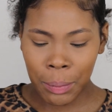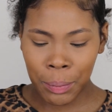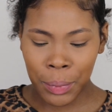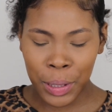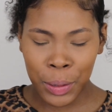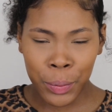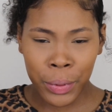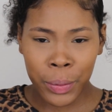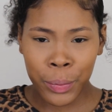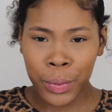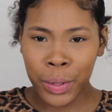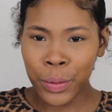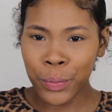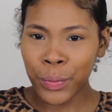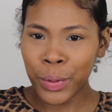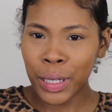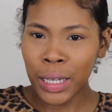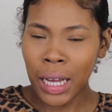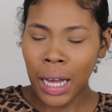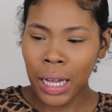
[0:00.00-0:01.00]
be one with
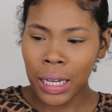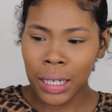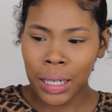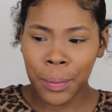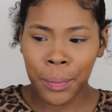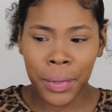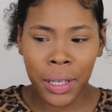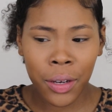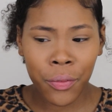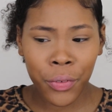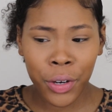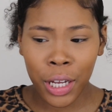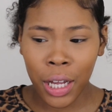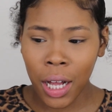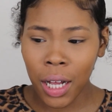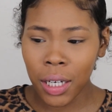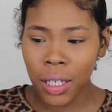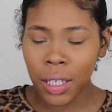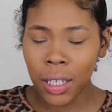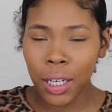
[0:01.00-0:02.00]
Rihanna. Me and
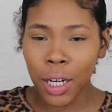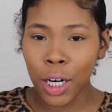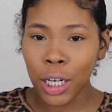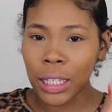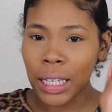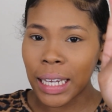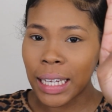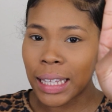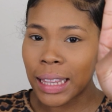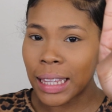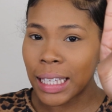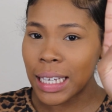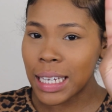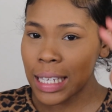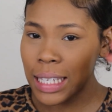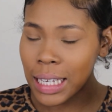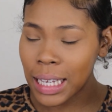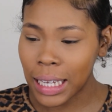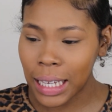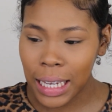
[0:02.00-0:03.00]
Rihanna are like
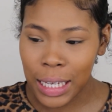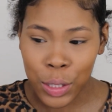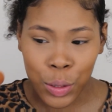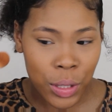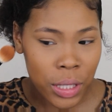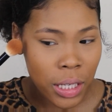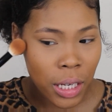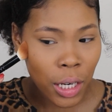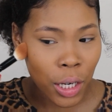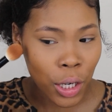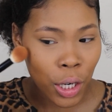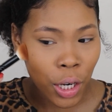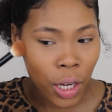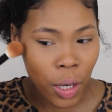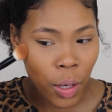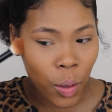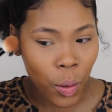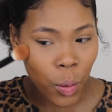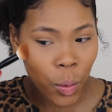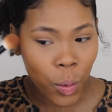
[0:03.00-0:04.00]
this, in case you didn't
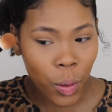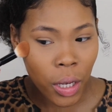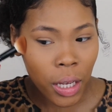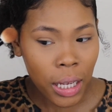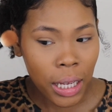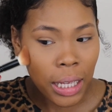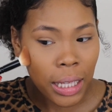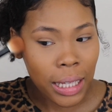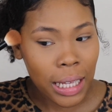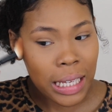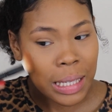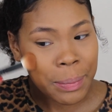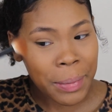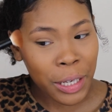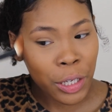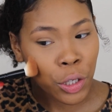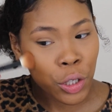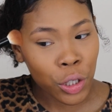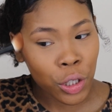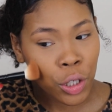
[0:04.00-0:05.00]
know. That's
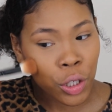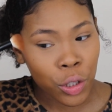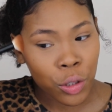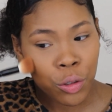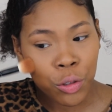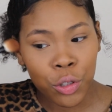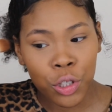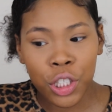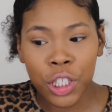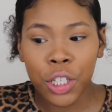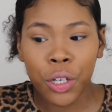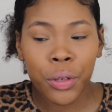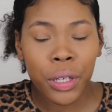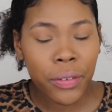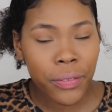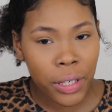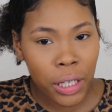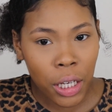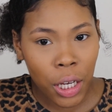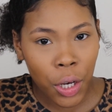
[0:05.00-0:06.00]
my girl. She don't
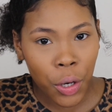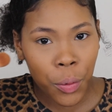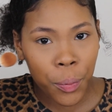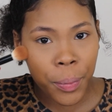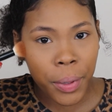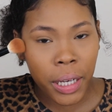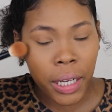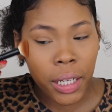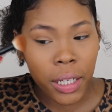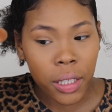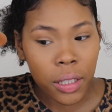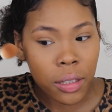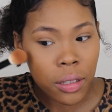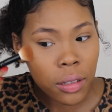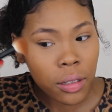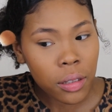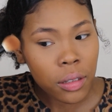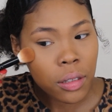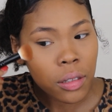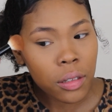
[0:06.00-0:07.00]
even know, but
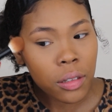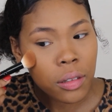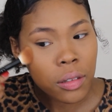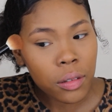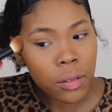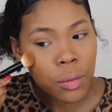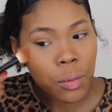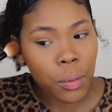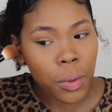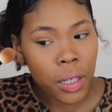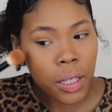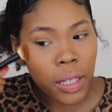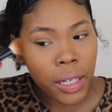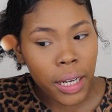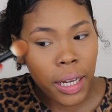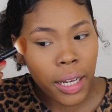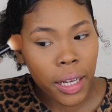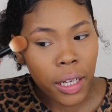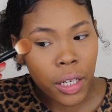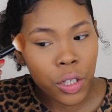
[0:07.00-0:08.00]
one
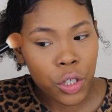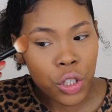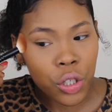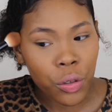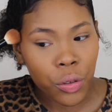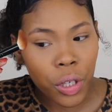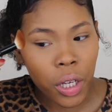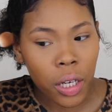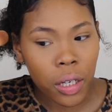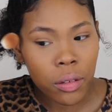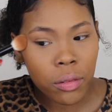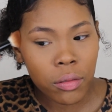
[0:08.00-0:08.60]
day she'll know.